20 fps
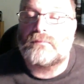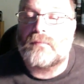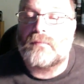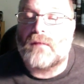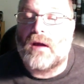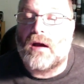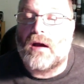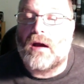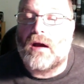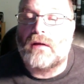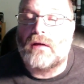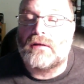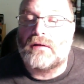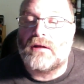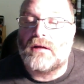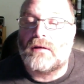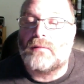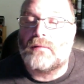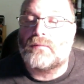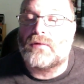
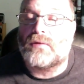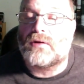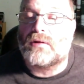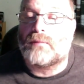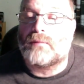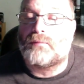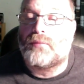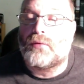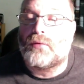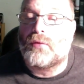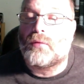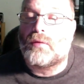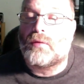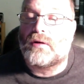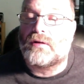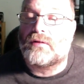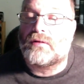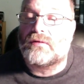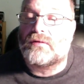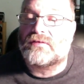Yeah, I'm going to pour one
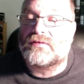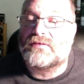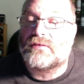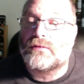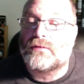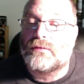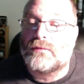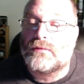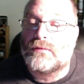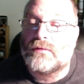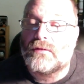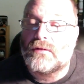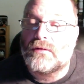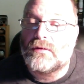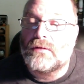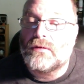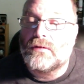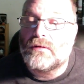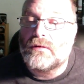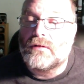of those too.
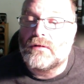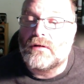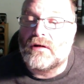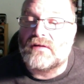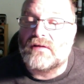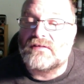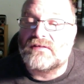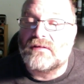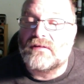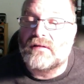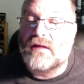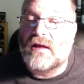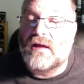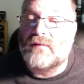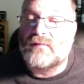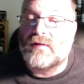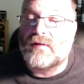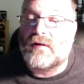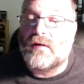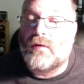I still
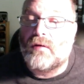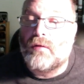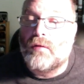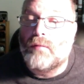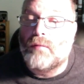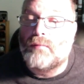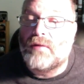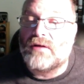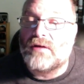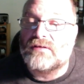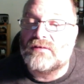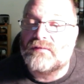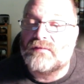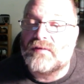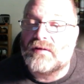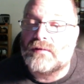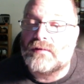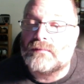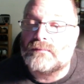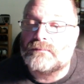have a whole bunch of it.